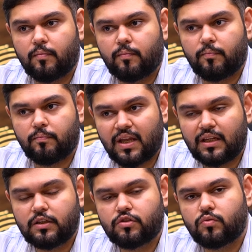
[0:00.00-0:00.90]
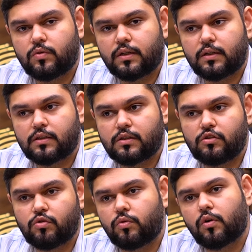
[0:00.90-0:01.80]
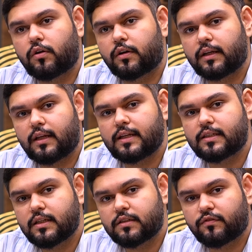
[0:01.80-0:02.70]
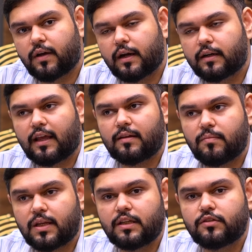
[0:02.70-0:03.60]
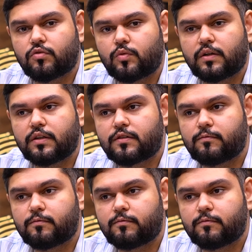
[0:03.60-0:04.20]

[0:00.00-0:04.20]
Many students do not realize this fact, and many deserving